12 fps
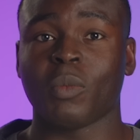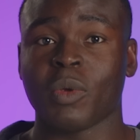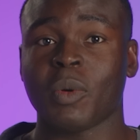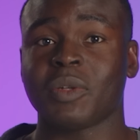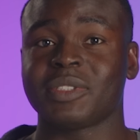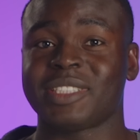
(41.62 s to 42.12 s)
We
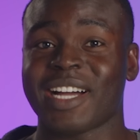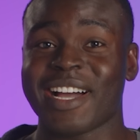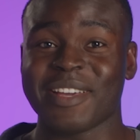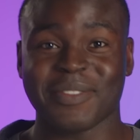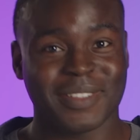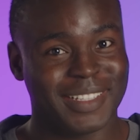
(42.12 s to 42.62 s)
won't
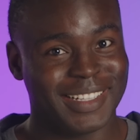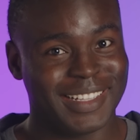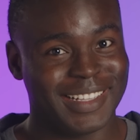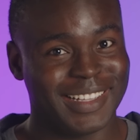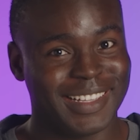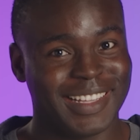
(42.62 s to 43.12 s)
dive
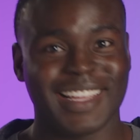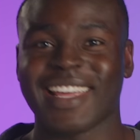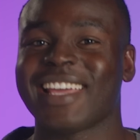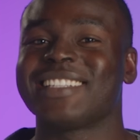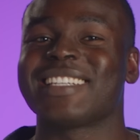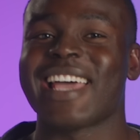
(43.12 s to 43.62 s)

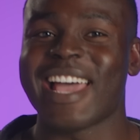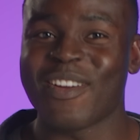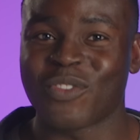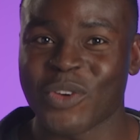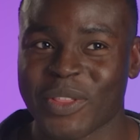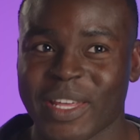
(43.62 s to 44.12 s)
into
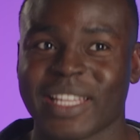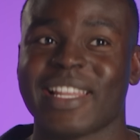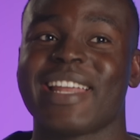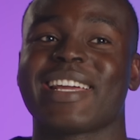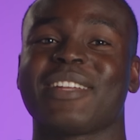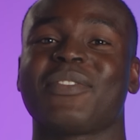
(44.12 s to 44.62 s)
everything
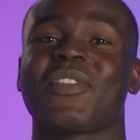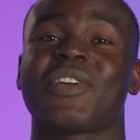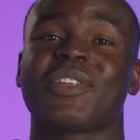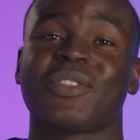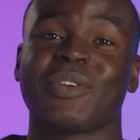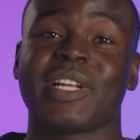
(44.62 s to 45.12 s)
landing in
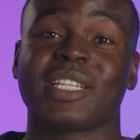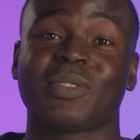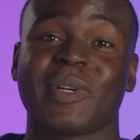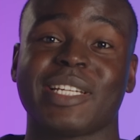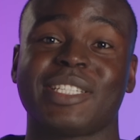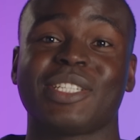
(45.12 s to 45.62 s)
Flutter
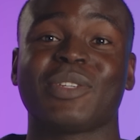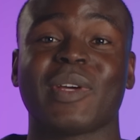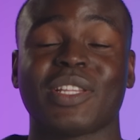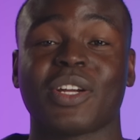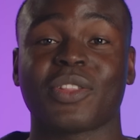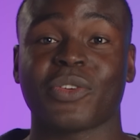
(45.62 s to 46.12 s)
3.22
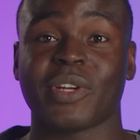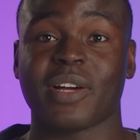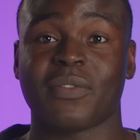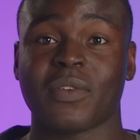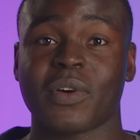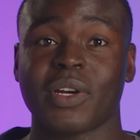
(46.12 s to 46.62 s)
and Dart
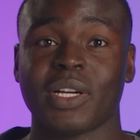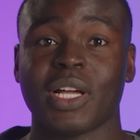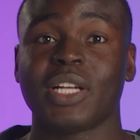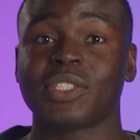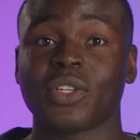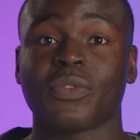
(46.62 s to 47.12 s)
3.4,
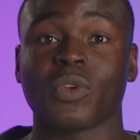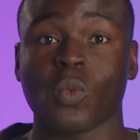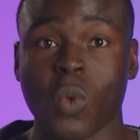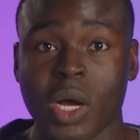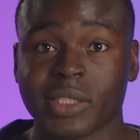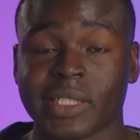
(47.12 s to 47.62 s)
so if you
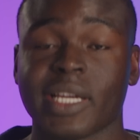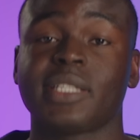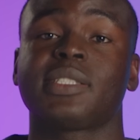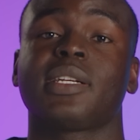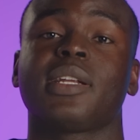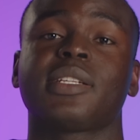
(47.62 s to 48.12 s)
want to get
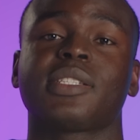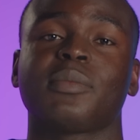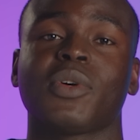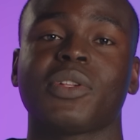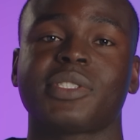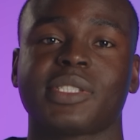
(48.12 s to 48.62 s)
into the nuts and
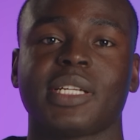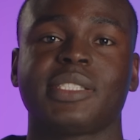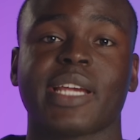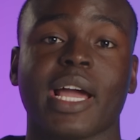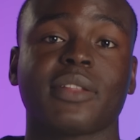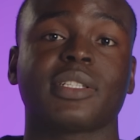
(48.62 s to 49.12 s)
bolts,
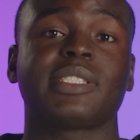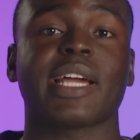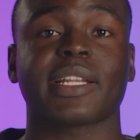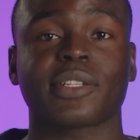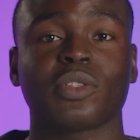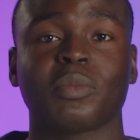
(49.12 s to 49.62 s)
check out the
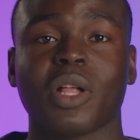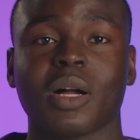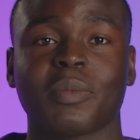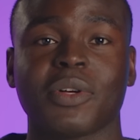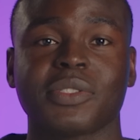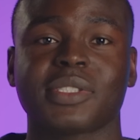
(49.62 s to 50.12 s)
technical
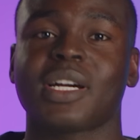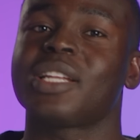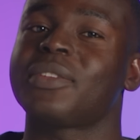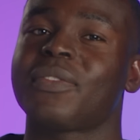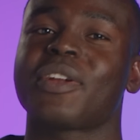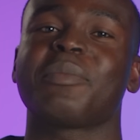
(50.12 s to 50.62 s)
blog post
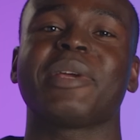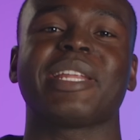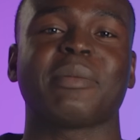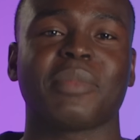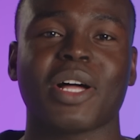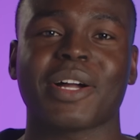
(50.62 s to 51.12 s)
on the Flutter
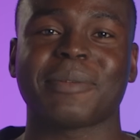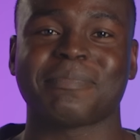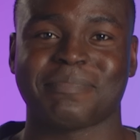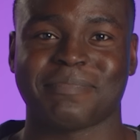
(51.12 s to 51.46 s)
Medium blog.